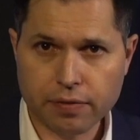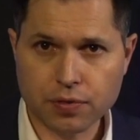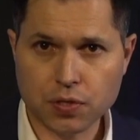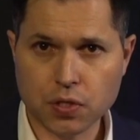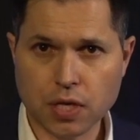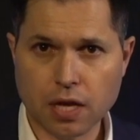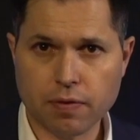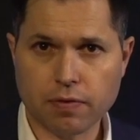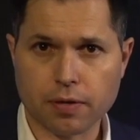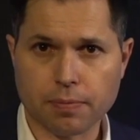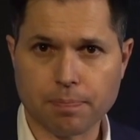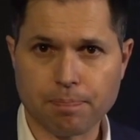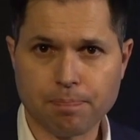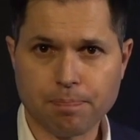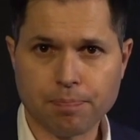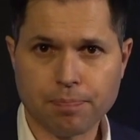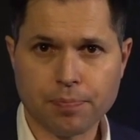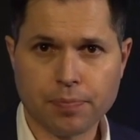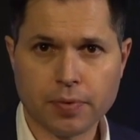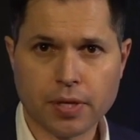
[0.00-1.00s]
7.
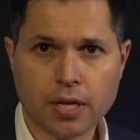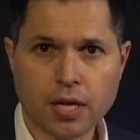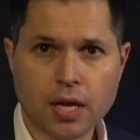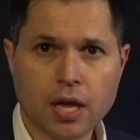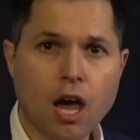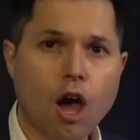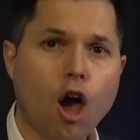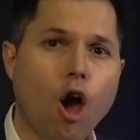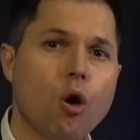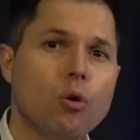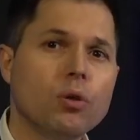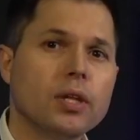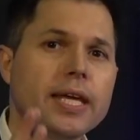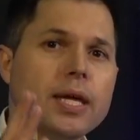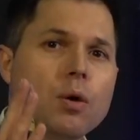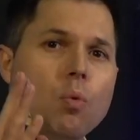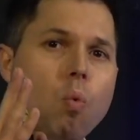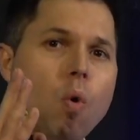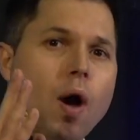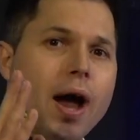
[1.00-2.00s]
Only
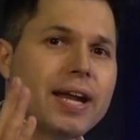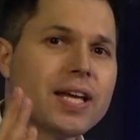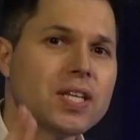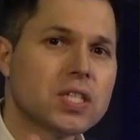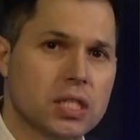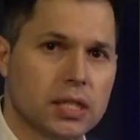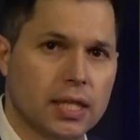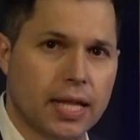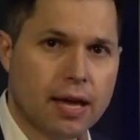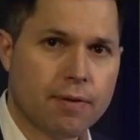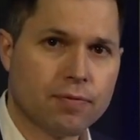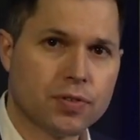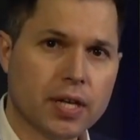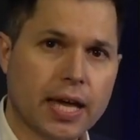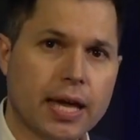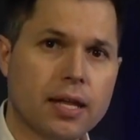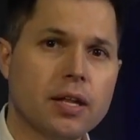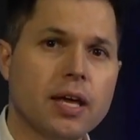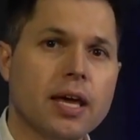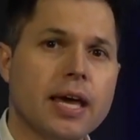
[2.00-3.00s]
1 is left,
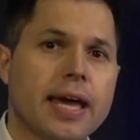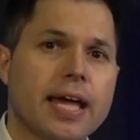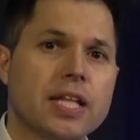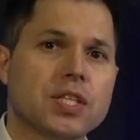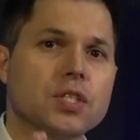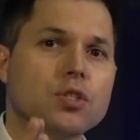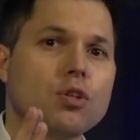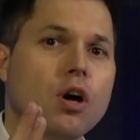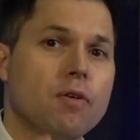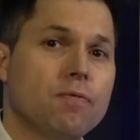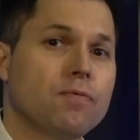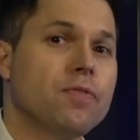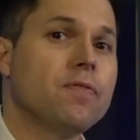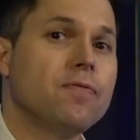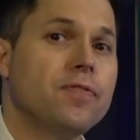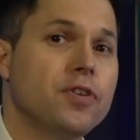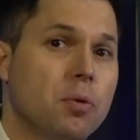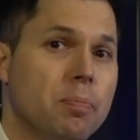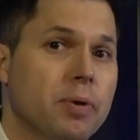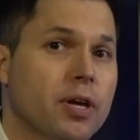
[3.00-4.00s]
and it's not
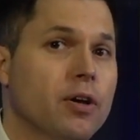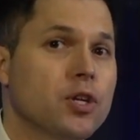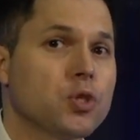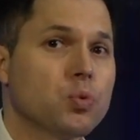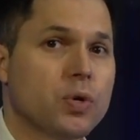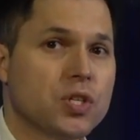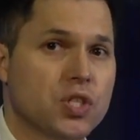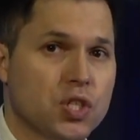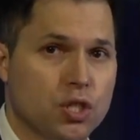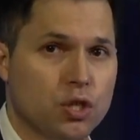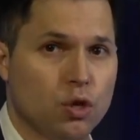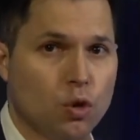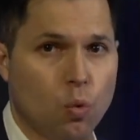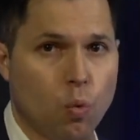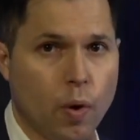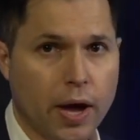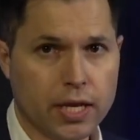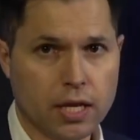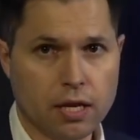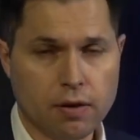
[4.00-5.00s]
fulfilled because we're still
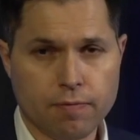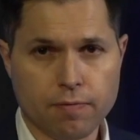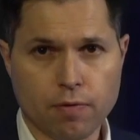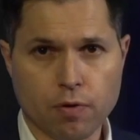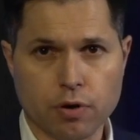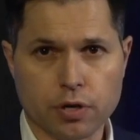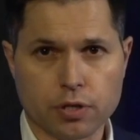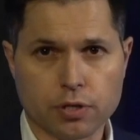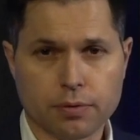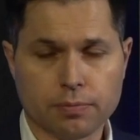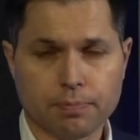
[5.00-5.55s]
waiting for it.